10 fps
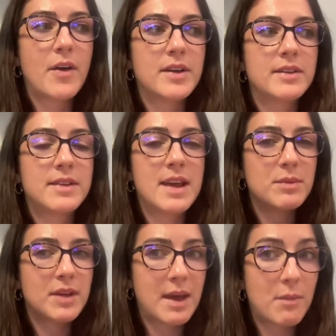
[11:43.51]

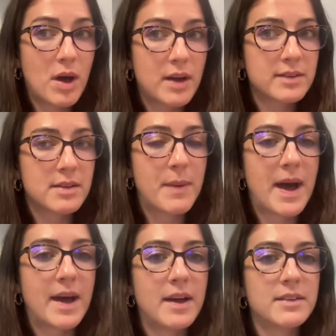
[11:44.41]
seems like it works the
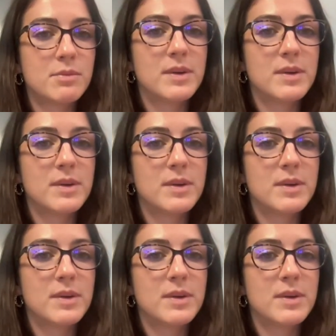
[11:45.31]
best.